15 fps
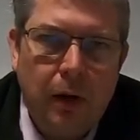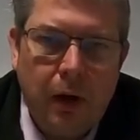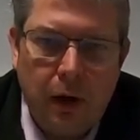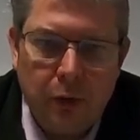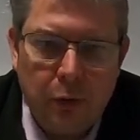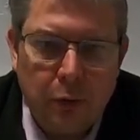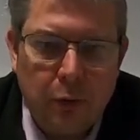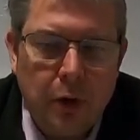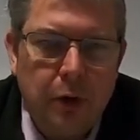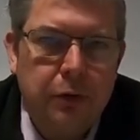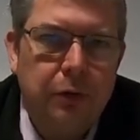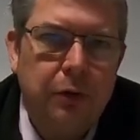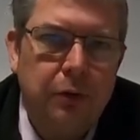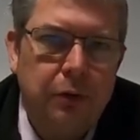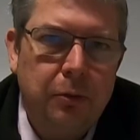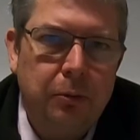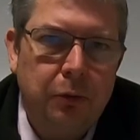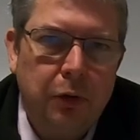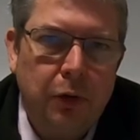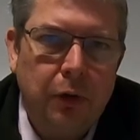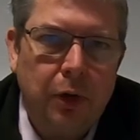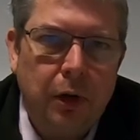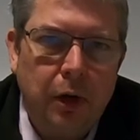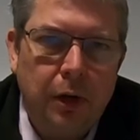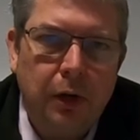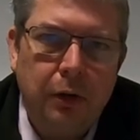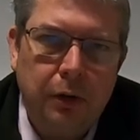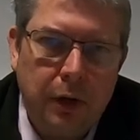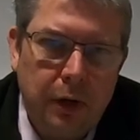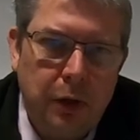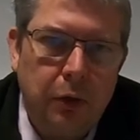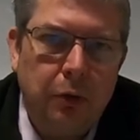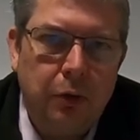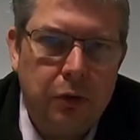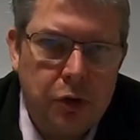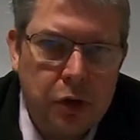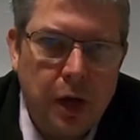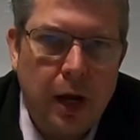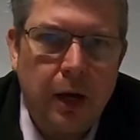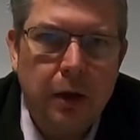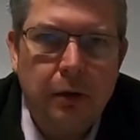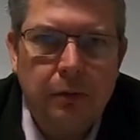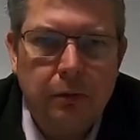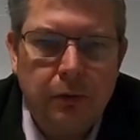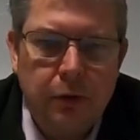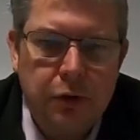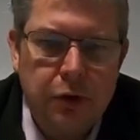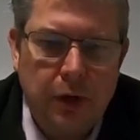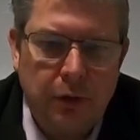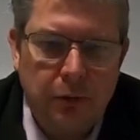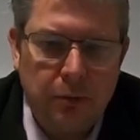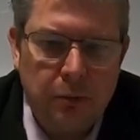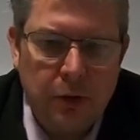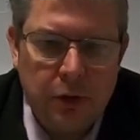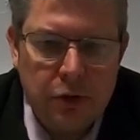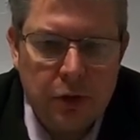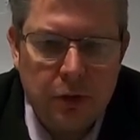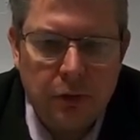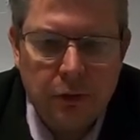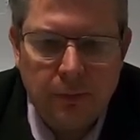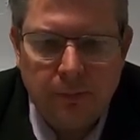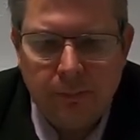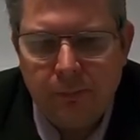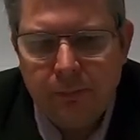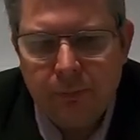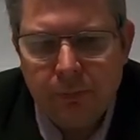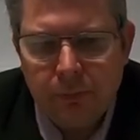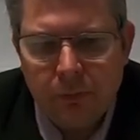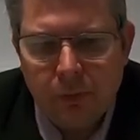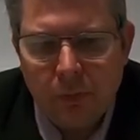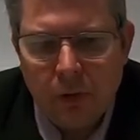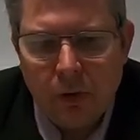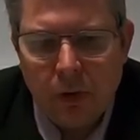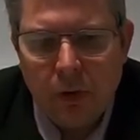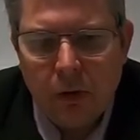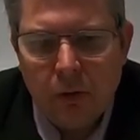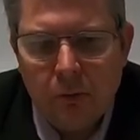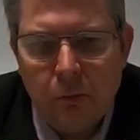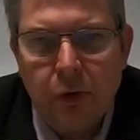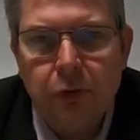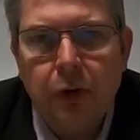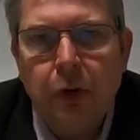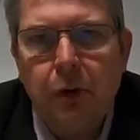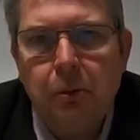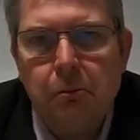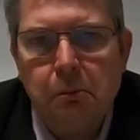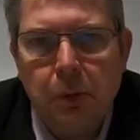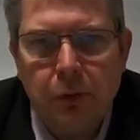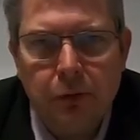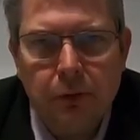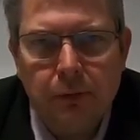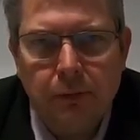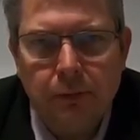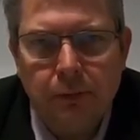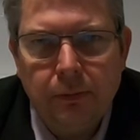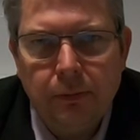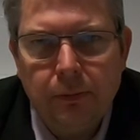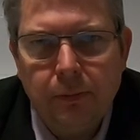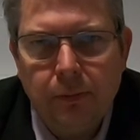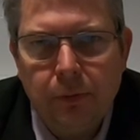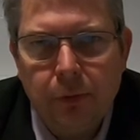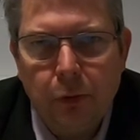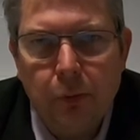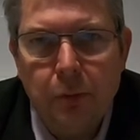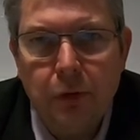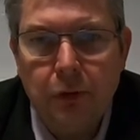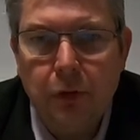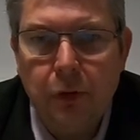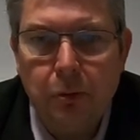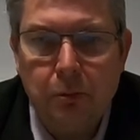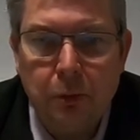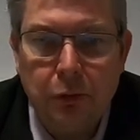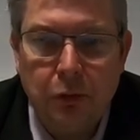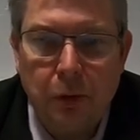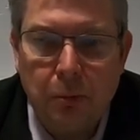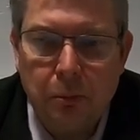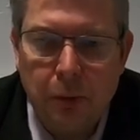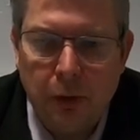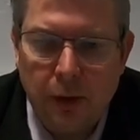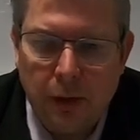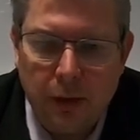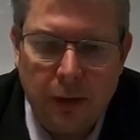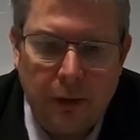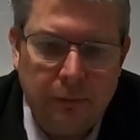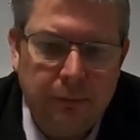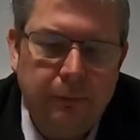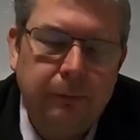And there are systems online that you can check the checksum digits. Missing numbers. So missing numbers completely.